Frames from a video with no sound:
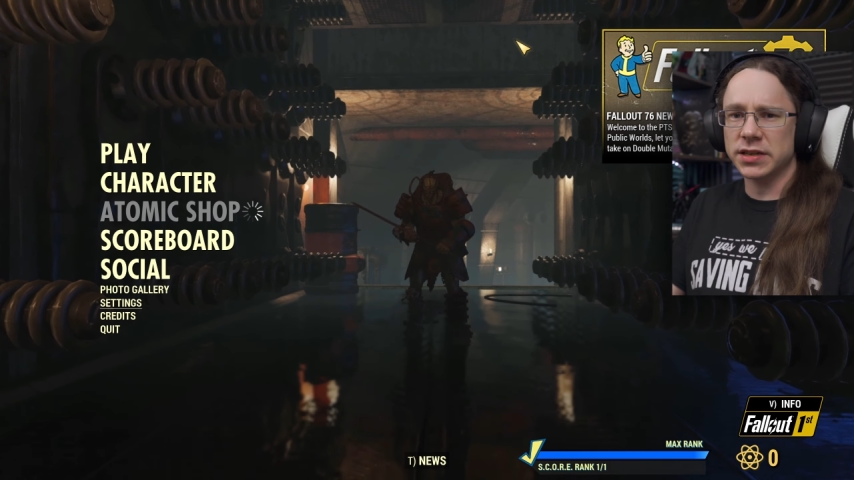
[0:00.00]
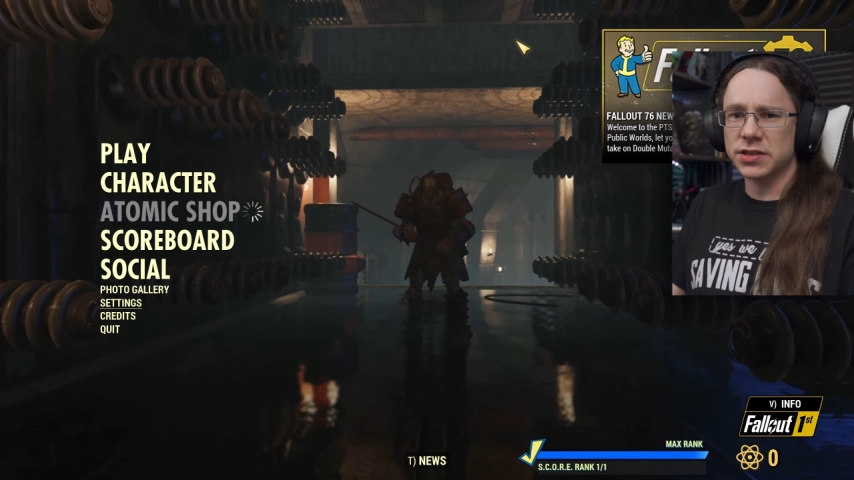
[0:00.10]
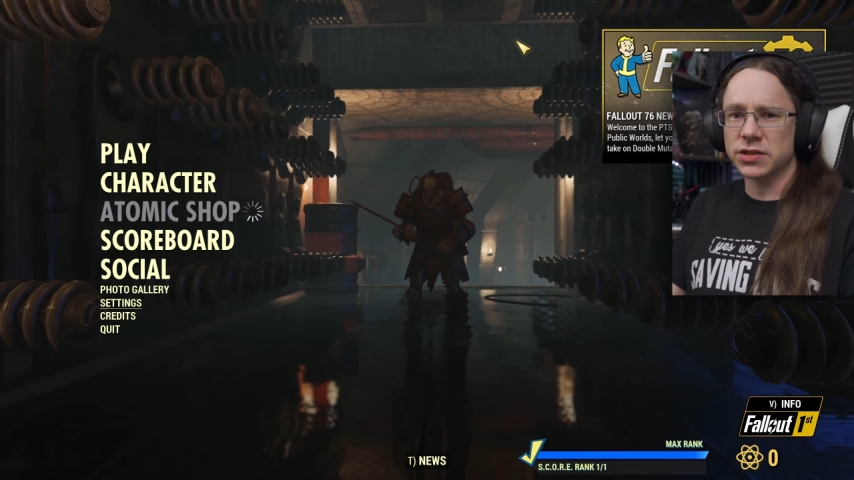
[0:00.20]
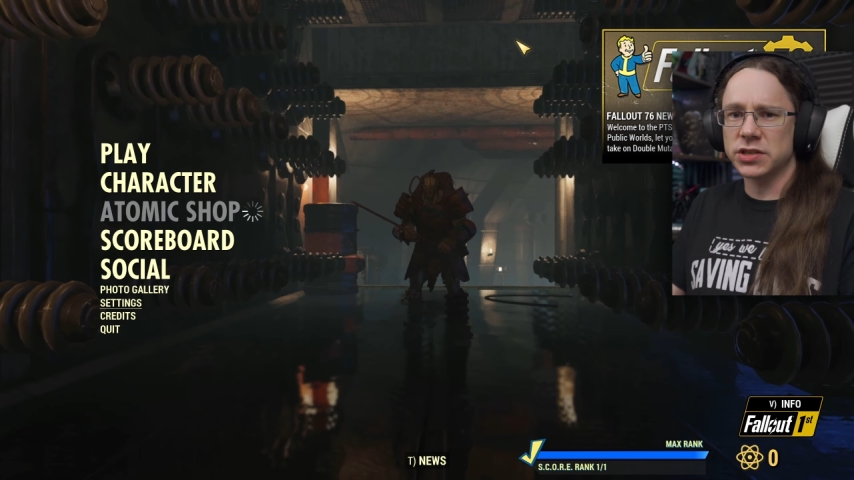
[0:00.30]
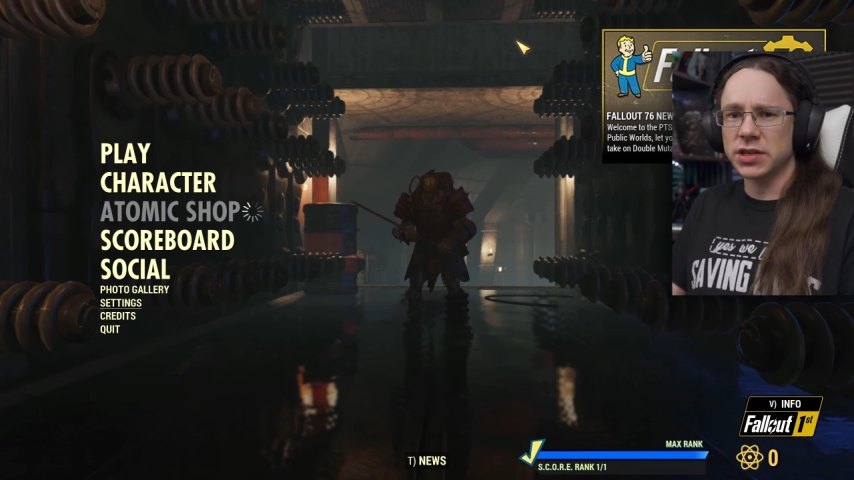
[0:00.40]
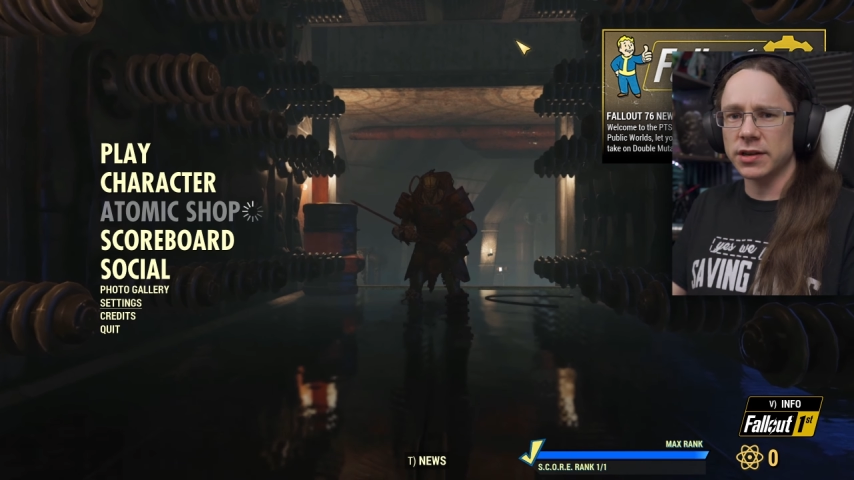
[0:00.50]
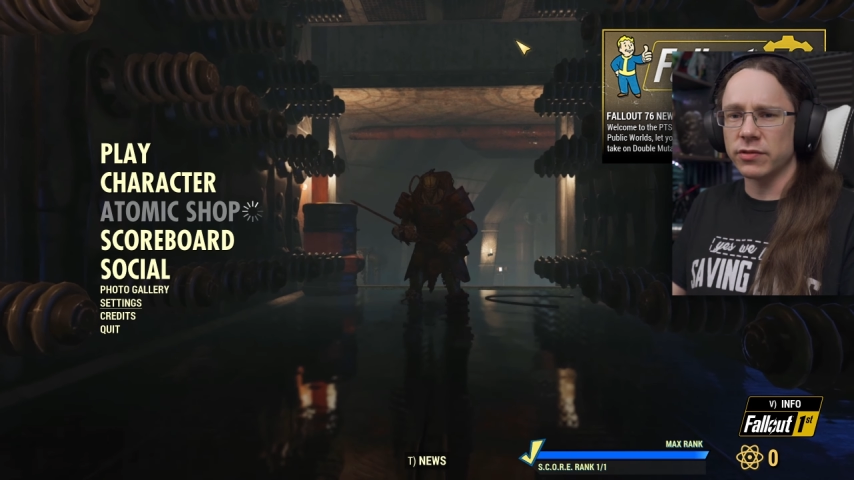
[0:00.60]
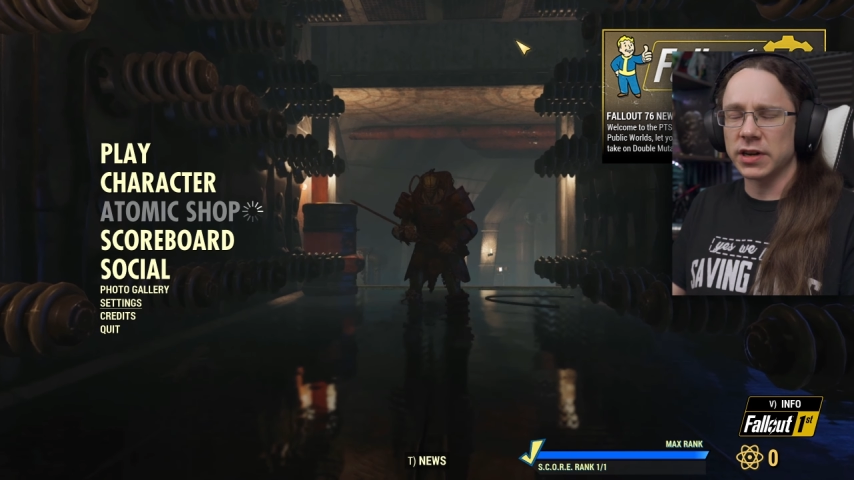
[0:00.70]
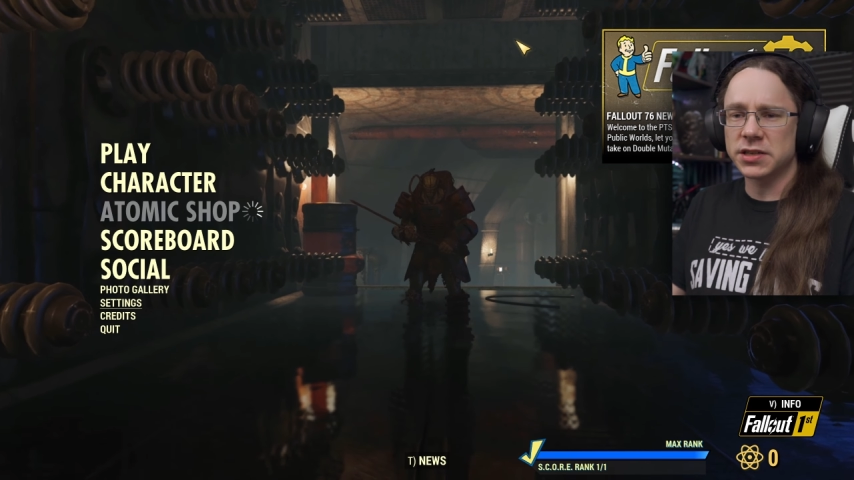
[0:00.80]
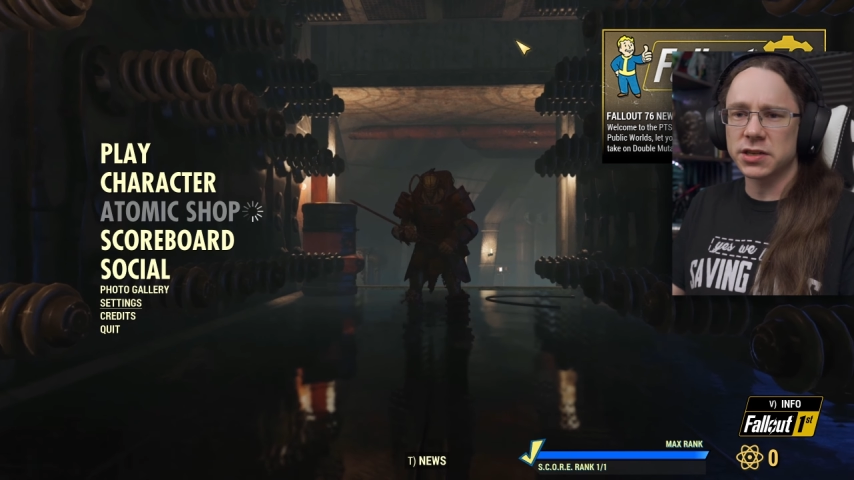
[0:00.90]
so this is
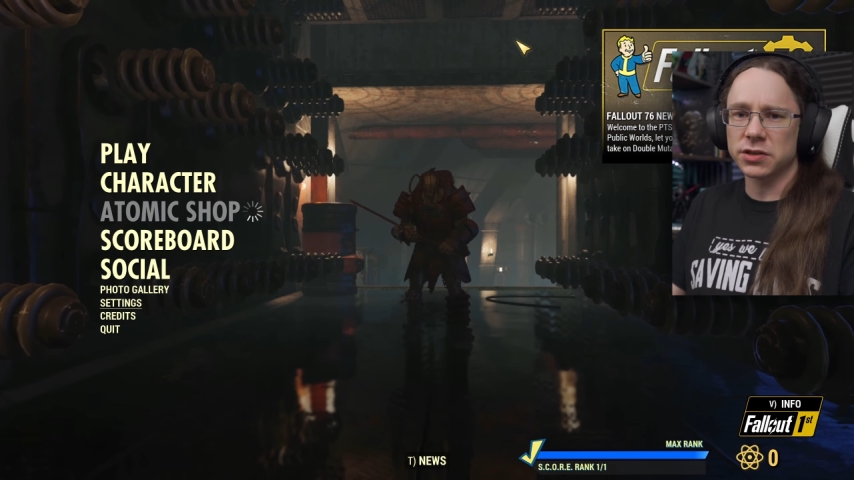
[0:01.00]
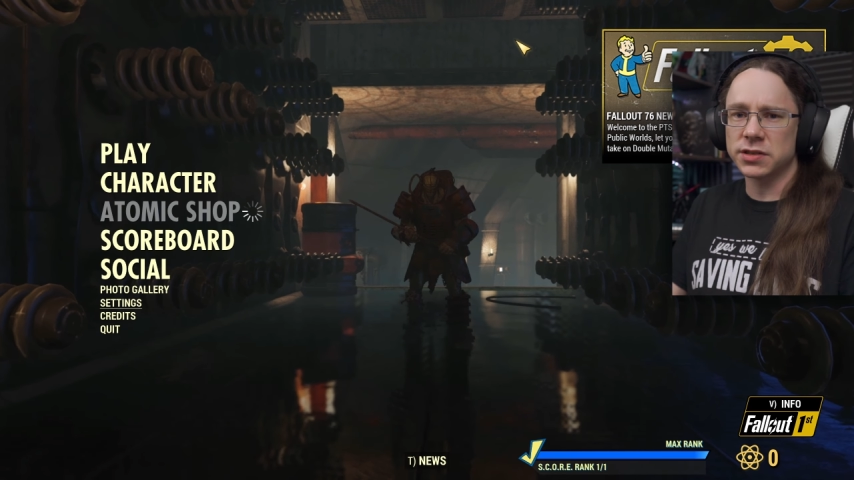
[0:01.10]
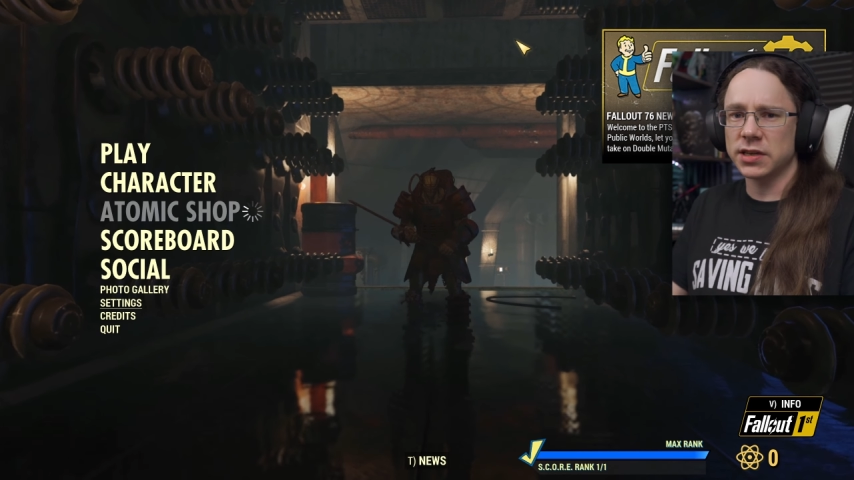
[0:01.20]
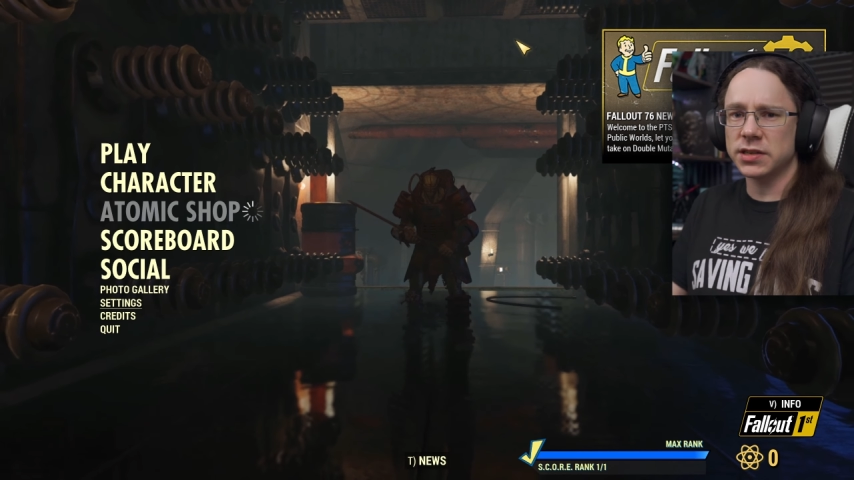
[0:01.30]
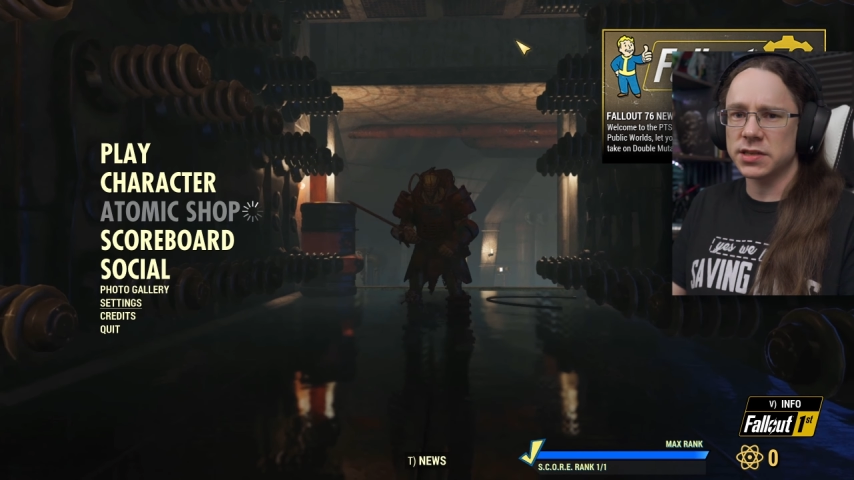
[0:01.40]
unreleased content.